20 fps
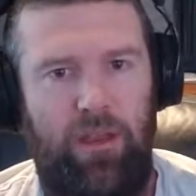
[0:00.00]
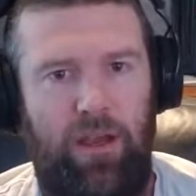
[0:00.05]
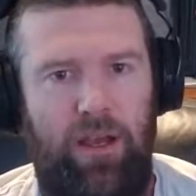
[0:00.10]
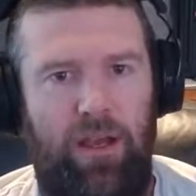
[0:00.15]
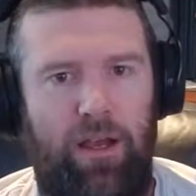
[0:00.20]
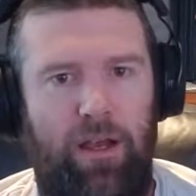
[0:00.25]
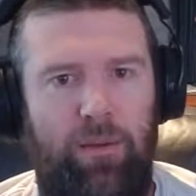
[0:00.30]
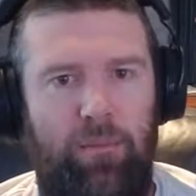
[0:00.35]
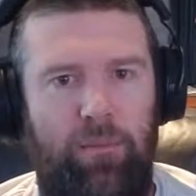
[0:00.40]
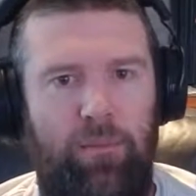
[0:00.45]

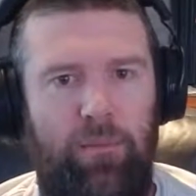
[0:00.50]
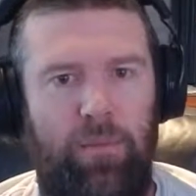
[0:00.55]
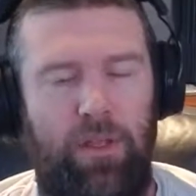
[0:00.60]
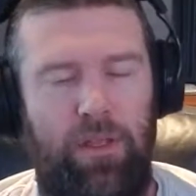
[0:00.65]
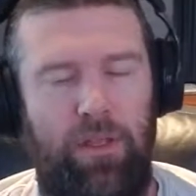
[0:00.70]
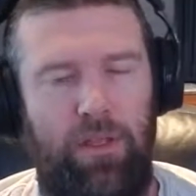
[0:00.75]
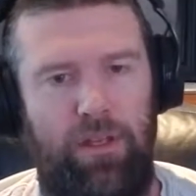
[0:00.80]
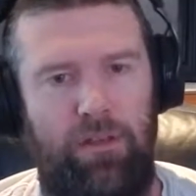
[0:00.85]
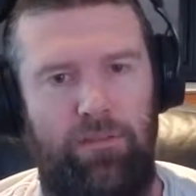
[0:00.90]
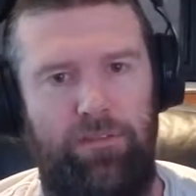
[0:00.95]
If
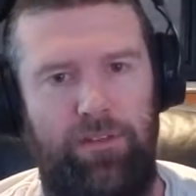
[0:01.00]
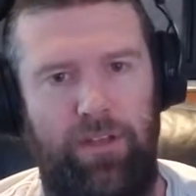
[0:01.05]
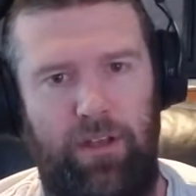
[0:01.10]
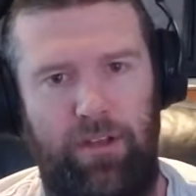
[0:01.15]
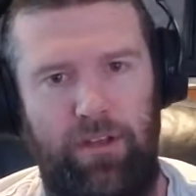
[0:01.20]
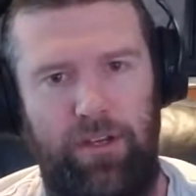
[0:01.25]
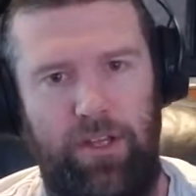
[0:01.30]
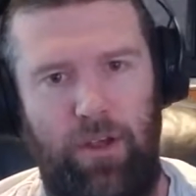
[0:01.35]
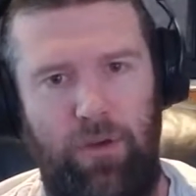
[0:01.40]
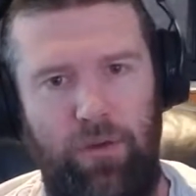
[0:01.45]
you're
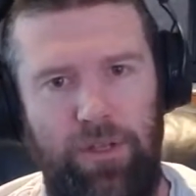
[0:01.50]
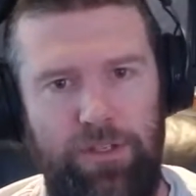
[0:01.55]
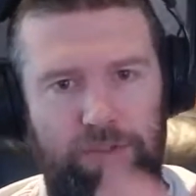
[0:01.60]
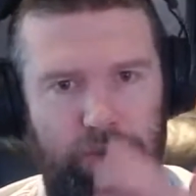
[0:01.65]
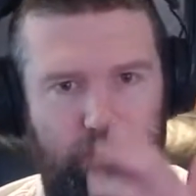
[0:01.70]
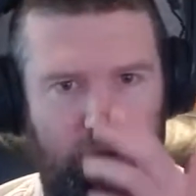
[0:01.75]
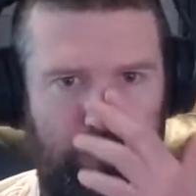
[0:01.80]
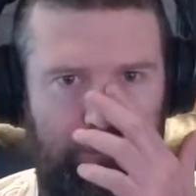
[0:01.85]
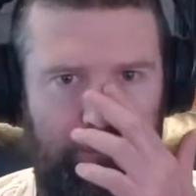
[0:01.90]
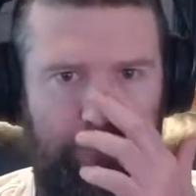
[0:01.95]
going to go
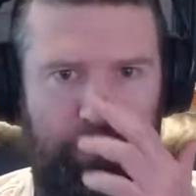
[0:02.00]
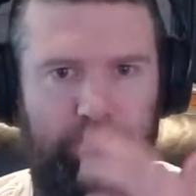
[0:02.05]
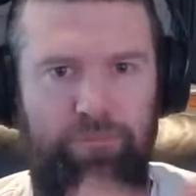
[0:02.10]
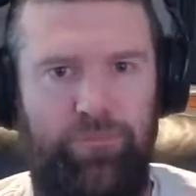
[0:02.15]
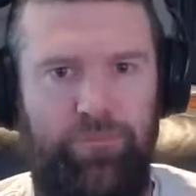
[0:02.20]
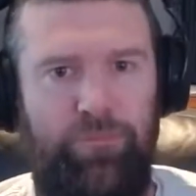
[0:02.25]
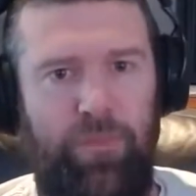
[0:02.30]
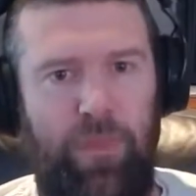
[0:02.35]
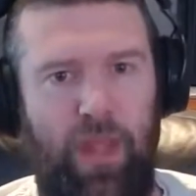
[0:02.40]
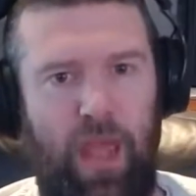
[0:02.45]
into it,
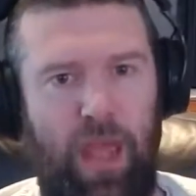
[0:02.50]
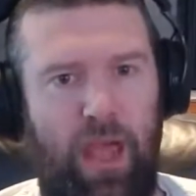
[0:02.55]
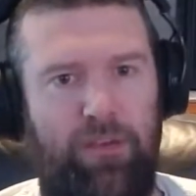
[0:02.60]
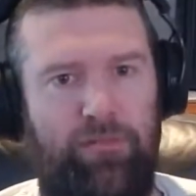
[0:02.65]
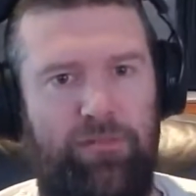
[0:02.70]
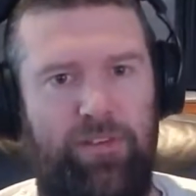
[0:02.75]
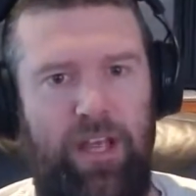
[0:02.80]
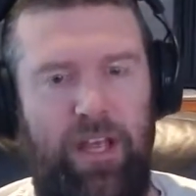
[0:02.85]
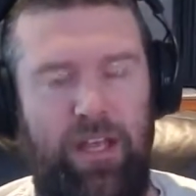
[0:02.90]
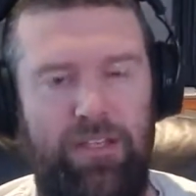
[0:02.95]

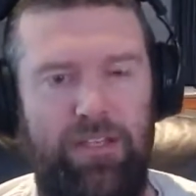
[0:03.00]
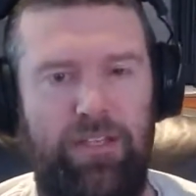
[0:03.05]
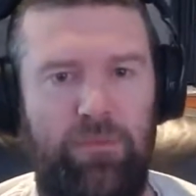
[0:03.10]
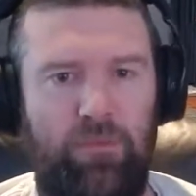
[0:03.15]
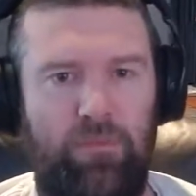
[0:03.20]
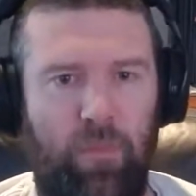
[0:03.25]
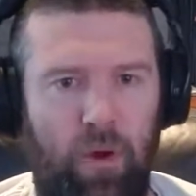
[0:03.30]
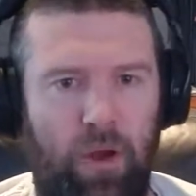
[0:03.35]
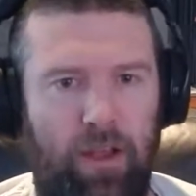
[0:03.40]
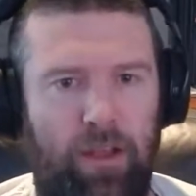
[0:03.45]
have an end
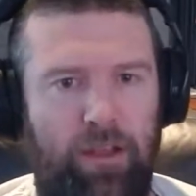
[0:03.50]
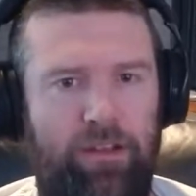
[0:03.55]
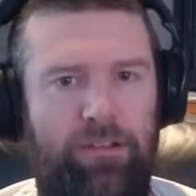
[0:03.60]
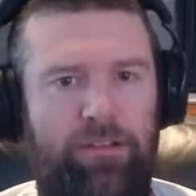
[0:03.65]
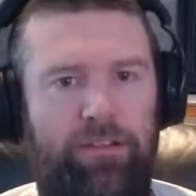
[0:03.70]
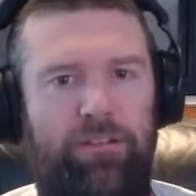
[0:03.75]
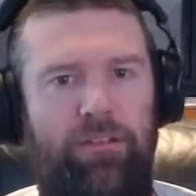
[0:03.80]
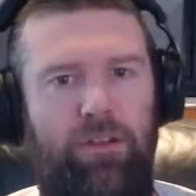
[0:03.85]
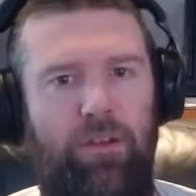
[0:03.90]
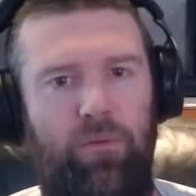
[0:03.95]
in
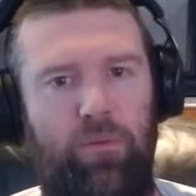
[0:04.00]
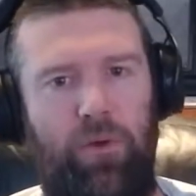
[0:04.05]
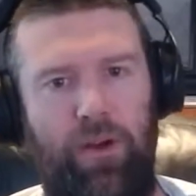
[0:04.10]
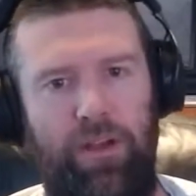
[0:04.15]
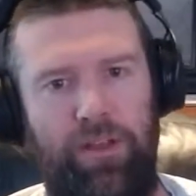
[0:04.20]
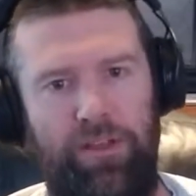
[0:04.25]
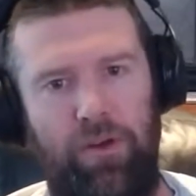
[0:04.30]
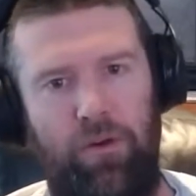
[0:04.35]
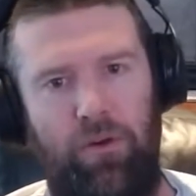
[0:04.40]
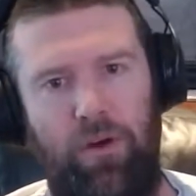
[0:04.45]
mind. Know
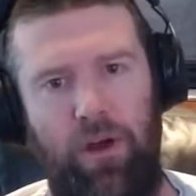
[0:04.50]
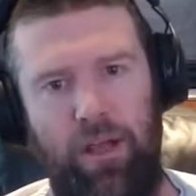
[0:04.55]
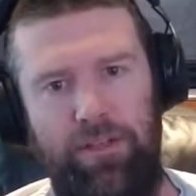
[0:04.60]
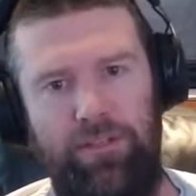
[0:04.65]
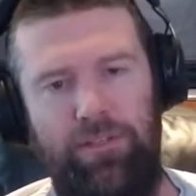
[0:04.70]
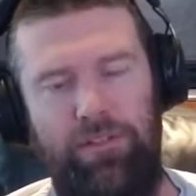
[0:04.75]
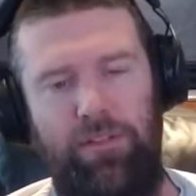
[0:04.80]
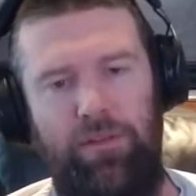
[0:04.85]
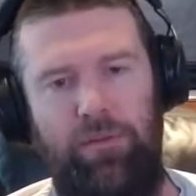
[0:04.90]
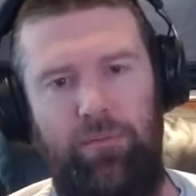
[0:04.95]
why you're
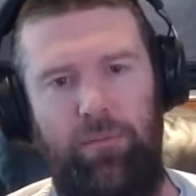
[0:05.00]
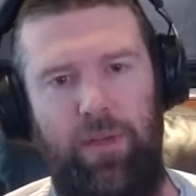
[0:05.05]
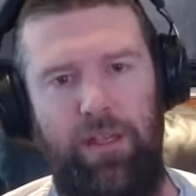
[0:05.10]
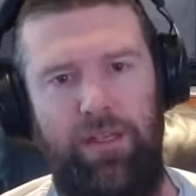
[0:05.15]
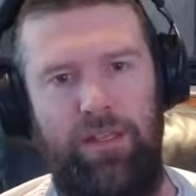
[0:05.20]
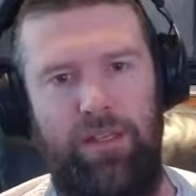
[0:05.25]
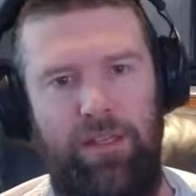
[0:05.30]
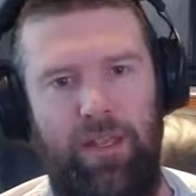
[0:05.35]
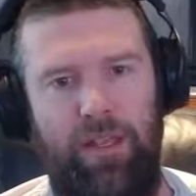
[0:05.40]
actually